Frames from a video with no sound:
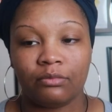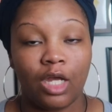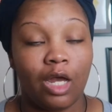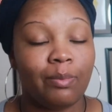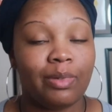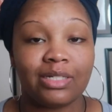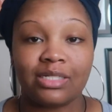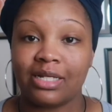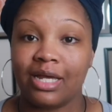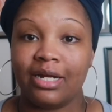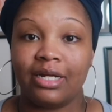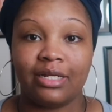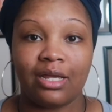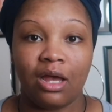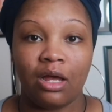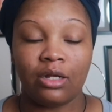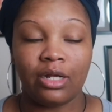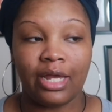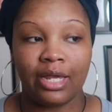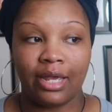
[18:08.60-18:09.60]
I'm excited,
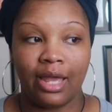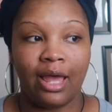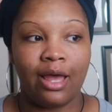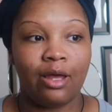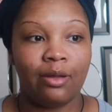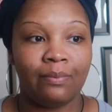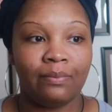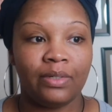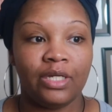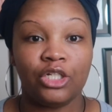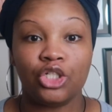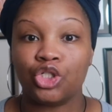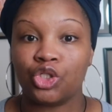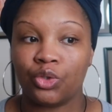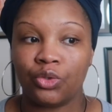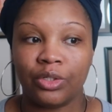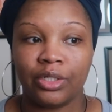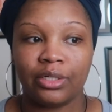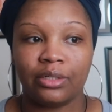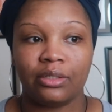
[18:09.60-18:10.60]
y'all. Like, I'm
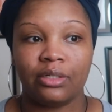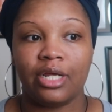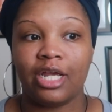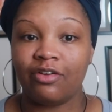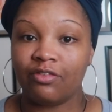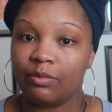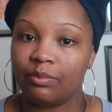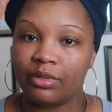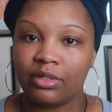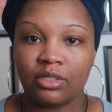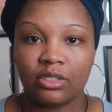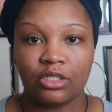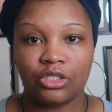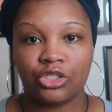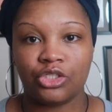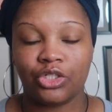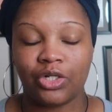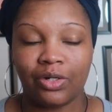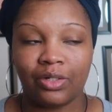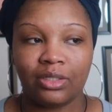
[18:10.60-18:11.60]
enjoying every bit of this
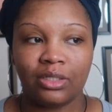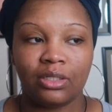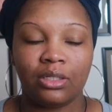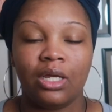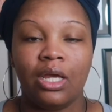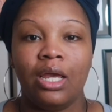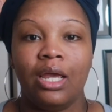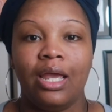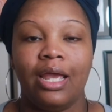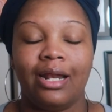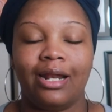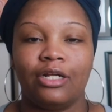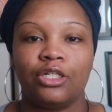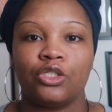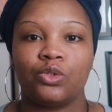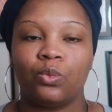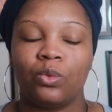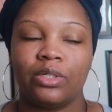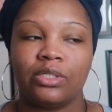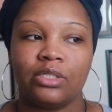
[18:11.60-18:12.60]
journey, and I
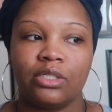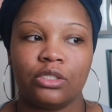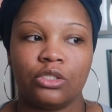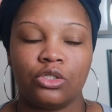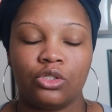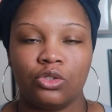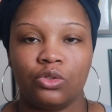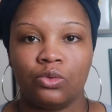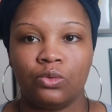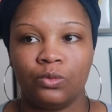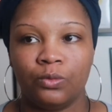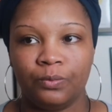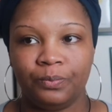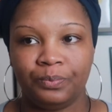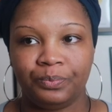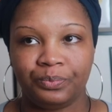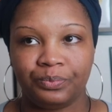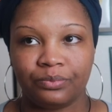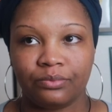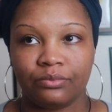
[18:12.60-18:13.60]
just wanted to
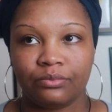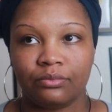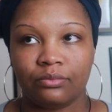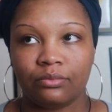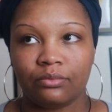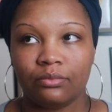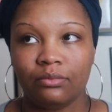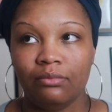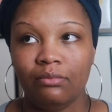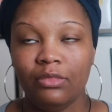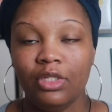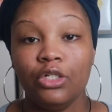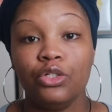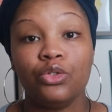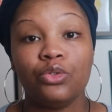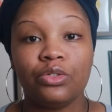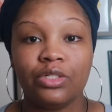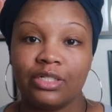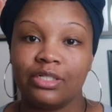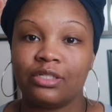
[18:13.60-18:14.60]

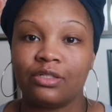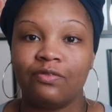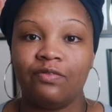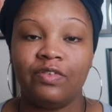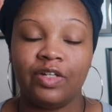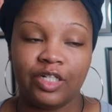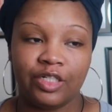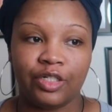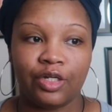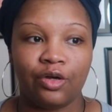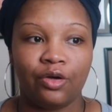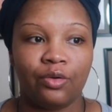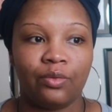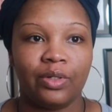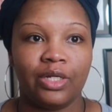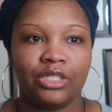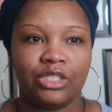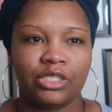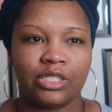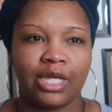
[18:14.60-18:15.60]
do this video
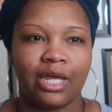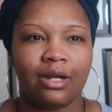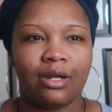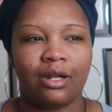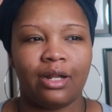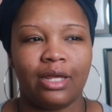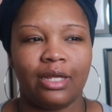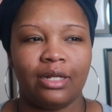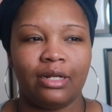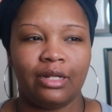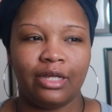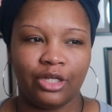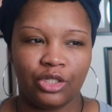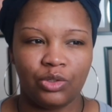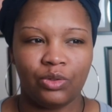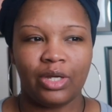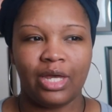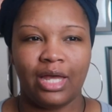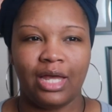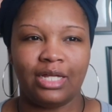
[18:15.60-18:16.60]
and just kind of like let you
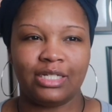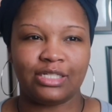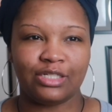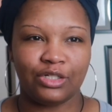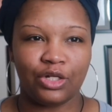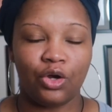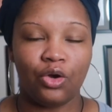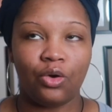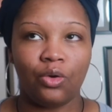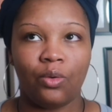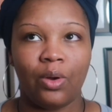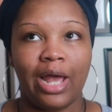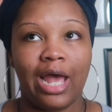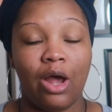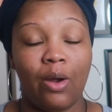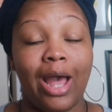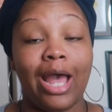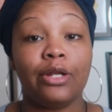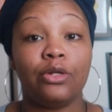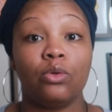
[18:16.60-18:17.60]
guys know how
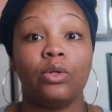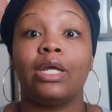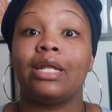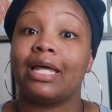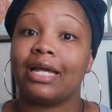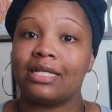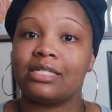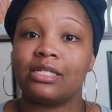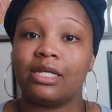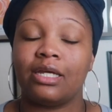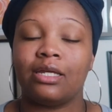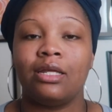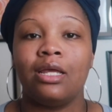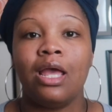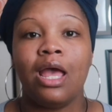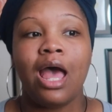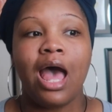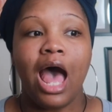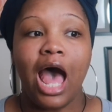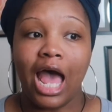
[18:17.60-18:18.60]
I do. And like I said,
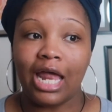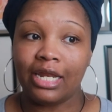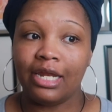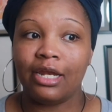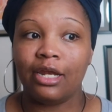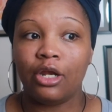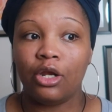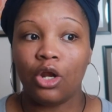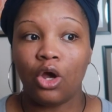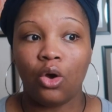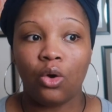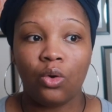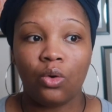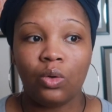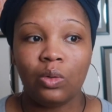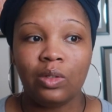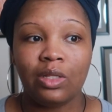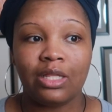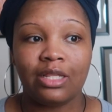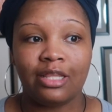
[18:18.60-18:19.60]
I didn't
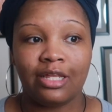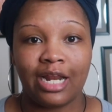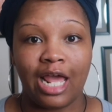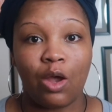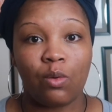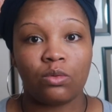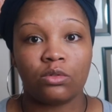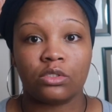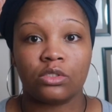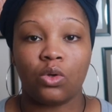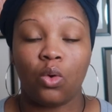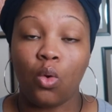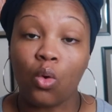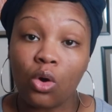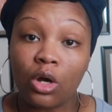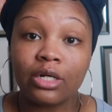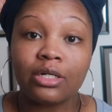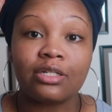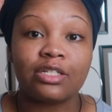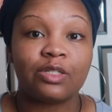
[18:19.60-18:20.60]
know that I was
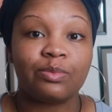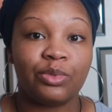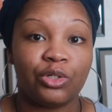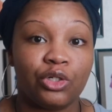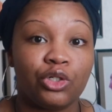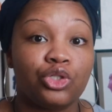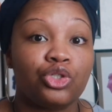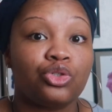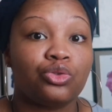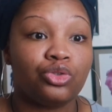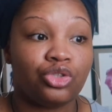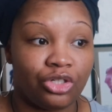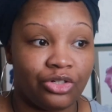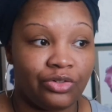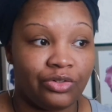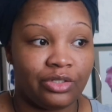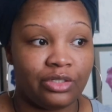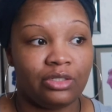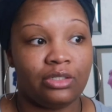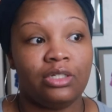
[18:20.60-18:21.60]
on a spiritual
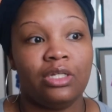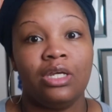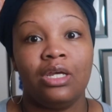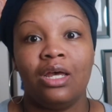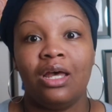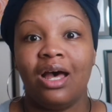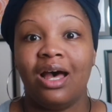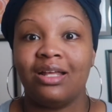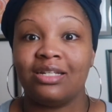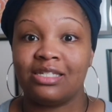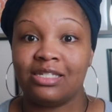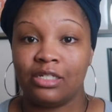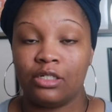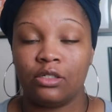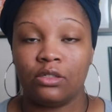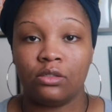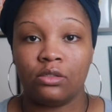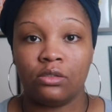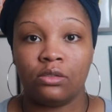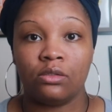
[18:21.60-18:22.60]
journey
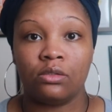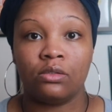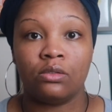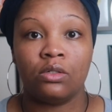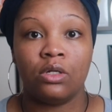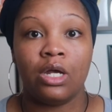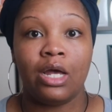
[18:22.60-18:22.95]
until